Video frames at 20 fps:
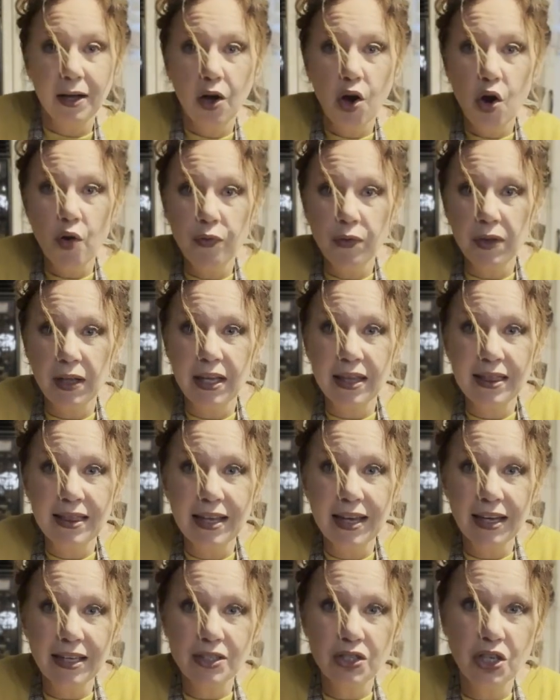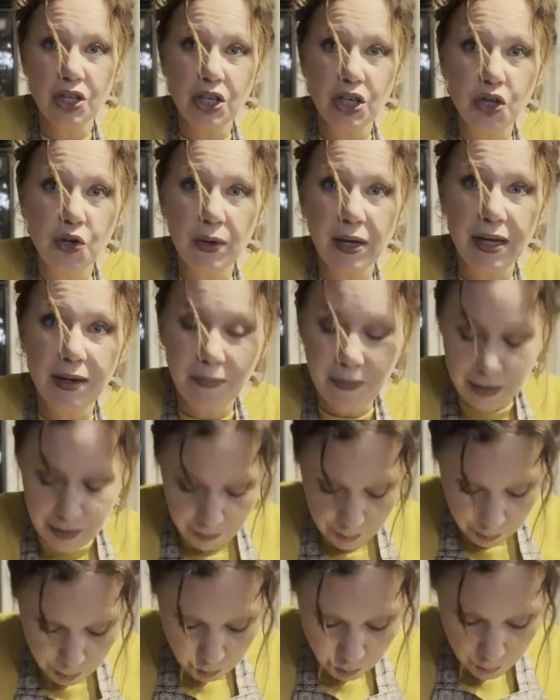overly thick so that you can
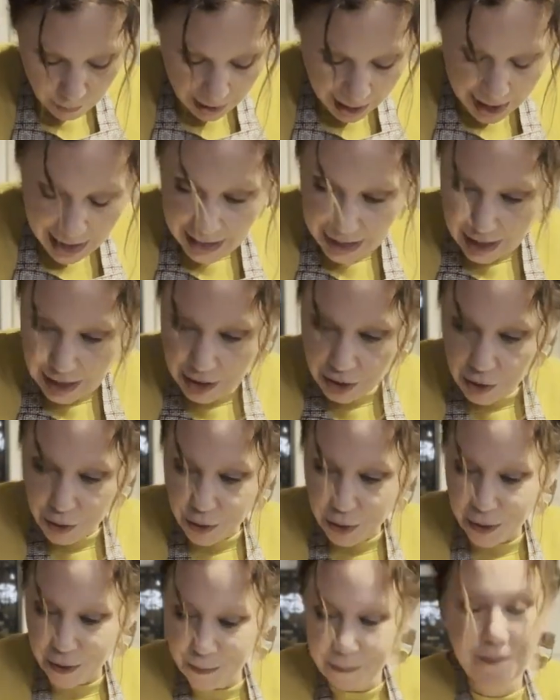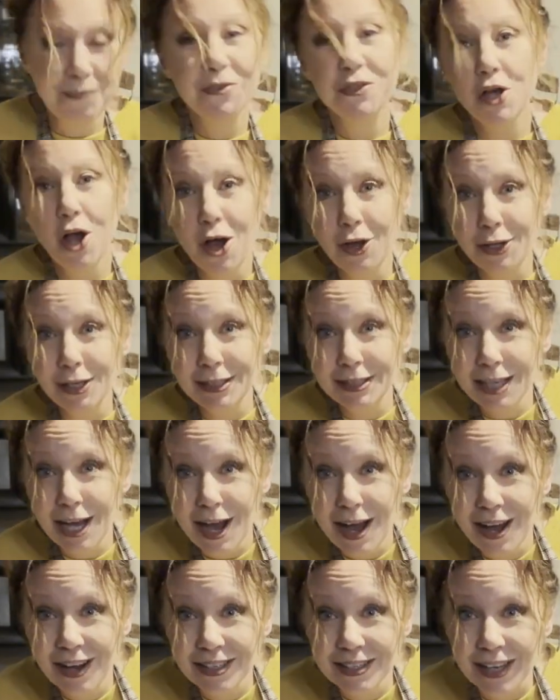add in your chocolate
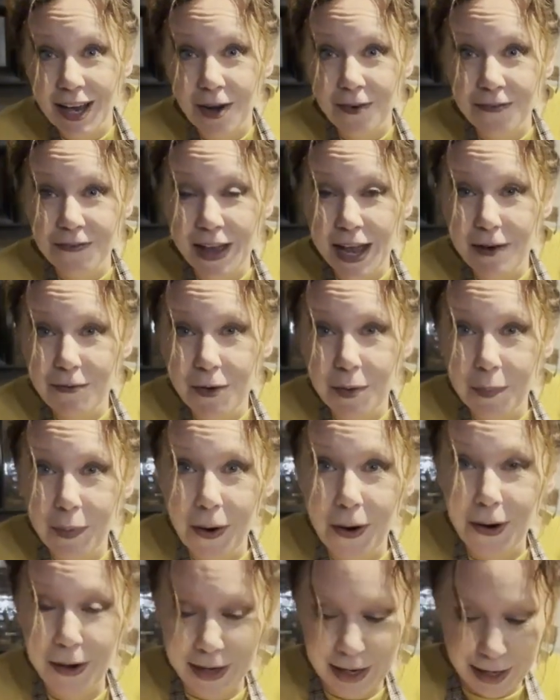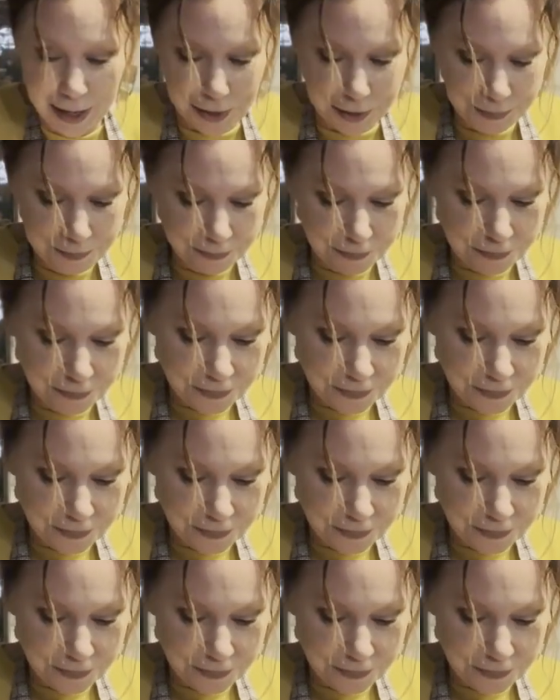chunks, our favorite part here.